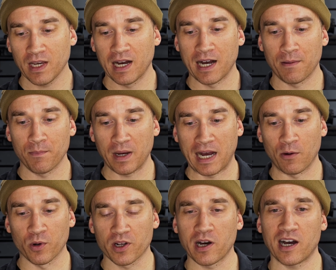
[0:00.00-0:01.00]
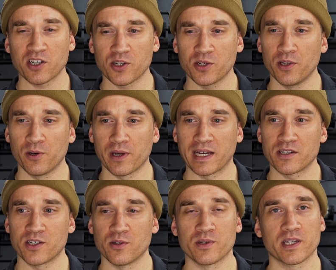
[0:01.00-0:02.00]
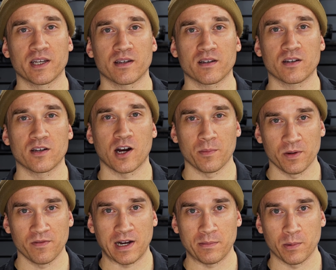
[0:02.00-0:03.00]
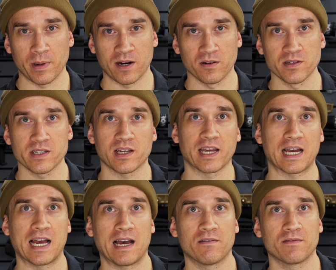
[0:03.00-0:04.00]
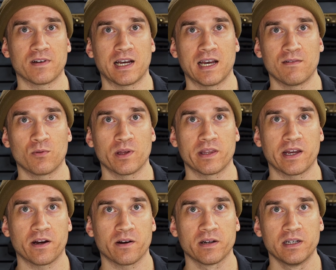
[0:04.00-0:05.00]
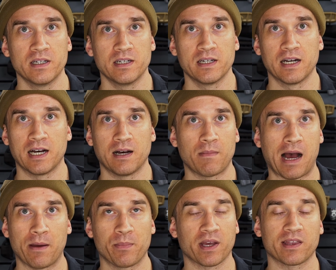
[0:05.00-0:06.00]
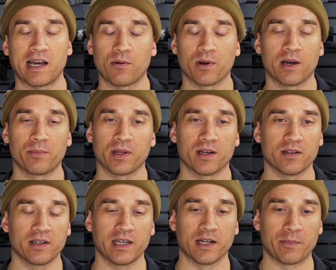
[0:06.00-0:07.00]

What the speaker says: I would caution you against using carbon fiber barrels. Like I have one there. I picked that one up in a